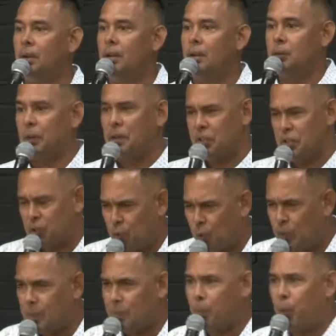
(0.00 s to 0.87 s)
That's why it's
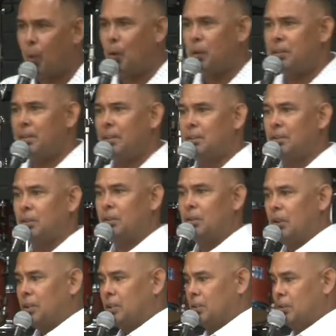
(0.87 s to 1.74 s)
so important
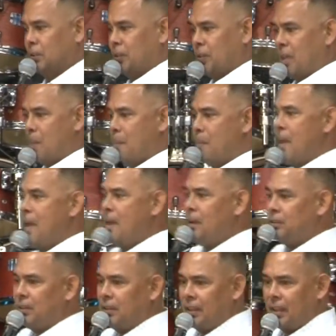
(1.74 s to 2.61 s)
to, to, for the
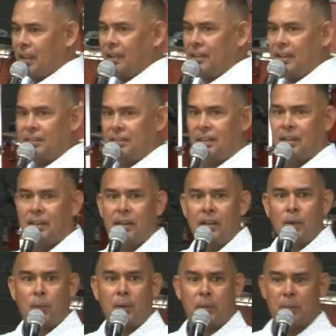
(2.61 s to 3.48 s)
men to get connected
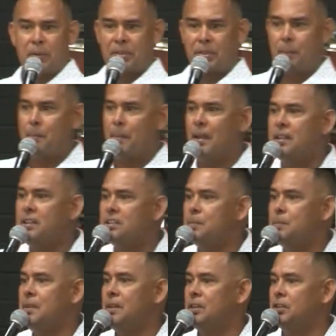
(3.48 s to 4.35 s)
with, with the
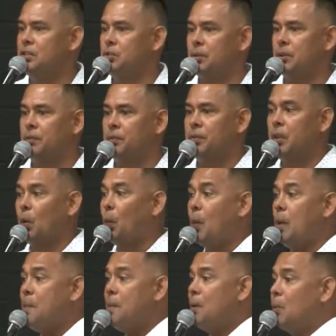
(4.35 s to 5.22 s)
men's ministry, for the
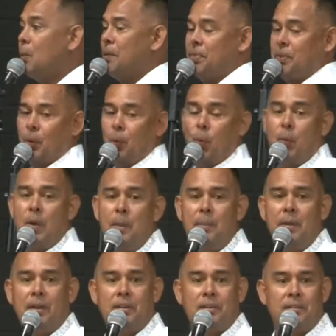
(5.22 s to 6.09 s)
women with the
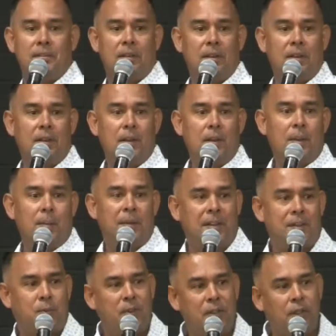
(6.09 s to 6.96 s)
women's.
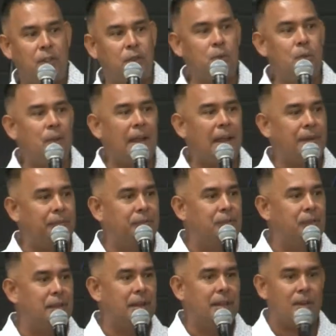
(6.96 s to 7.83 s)
Because when you do
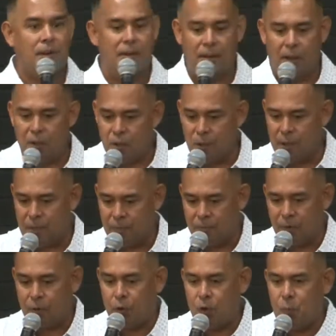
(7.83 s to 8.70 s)
life together, now you
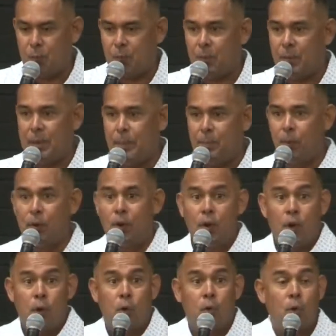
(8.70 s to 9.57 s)
have a group of people
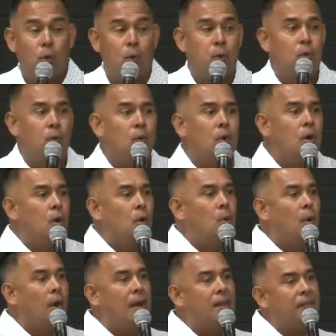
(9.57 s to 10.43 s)
who, who,
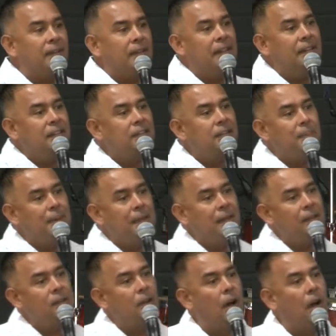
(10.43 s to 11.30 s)
who have
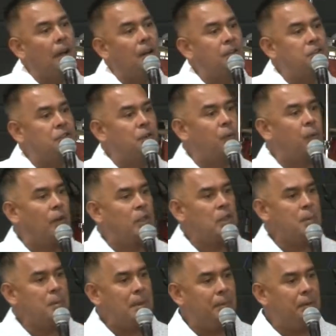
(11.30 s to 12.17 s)
intimate knowledge of
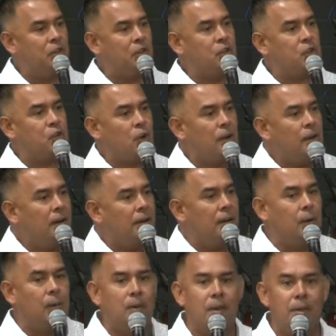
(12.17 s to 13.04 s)
what you may be
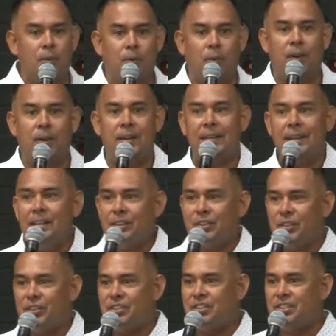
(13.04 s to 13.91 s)
struggling with, who are
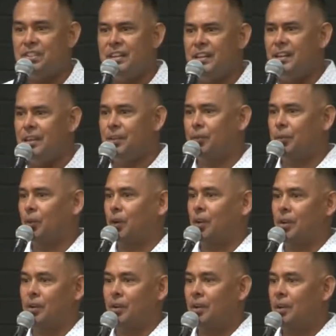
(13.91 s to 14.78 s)
interceding
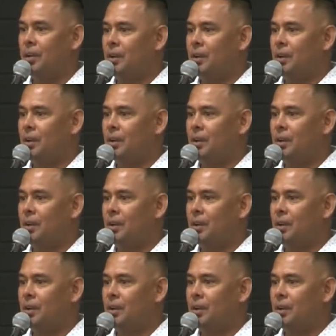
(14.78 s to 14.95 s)
for you